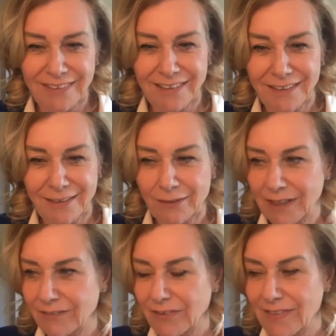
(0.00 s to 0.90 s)
know
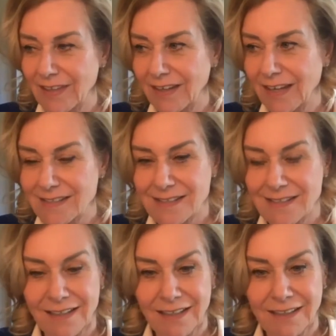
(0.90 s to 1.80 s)
everything gets
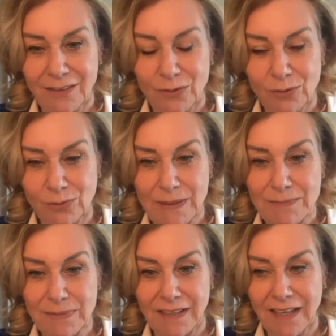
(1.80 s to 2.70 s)
done and hold
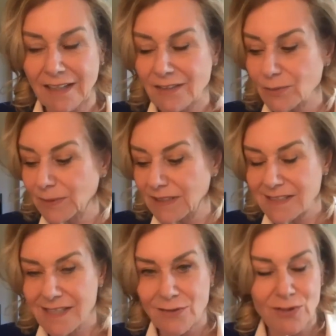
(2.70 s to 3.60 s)
people accountable et
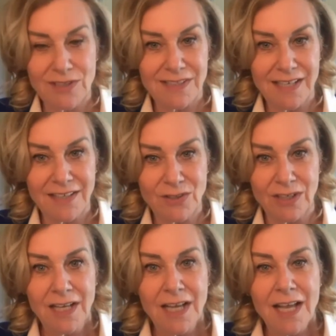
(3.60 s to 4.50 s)
cetera et cetera
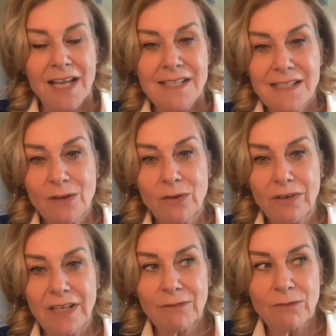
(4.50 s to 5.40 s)
so
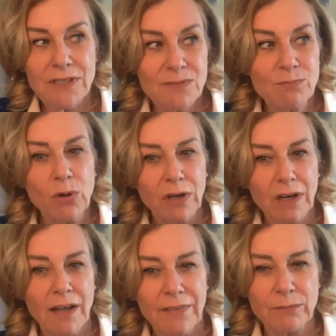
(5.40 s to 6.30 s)
it was more
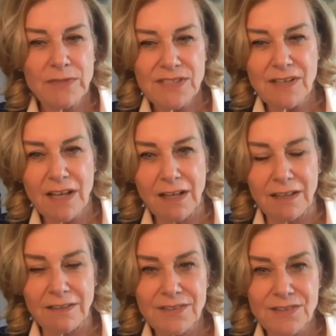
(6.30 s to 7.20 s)
on the
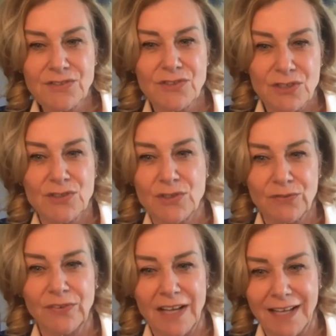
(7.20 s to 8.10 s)
results to
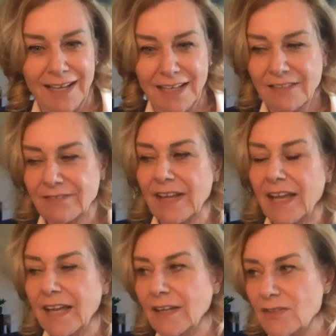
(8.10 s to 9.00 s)
survive
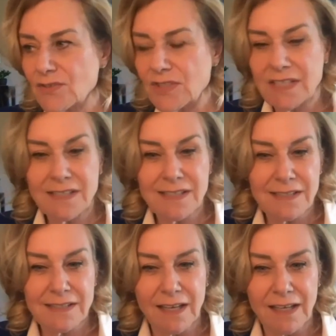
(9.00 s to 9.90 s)
and
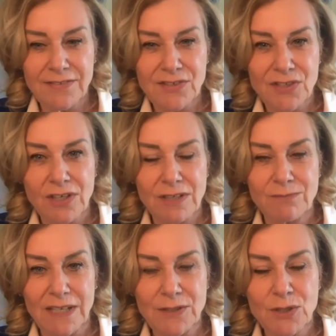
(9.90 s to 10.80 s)
since i started
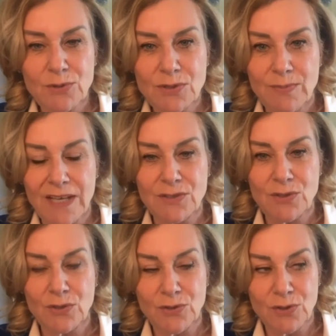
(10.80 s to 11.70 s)
my
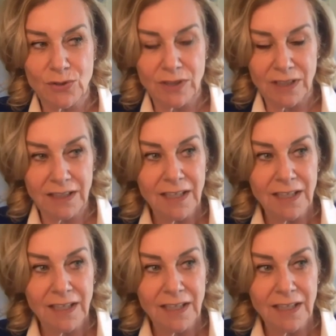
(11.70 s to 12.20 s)
toastmaster journey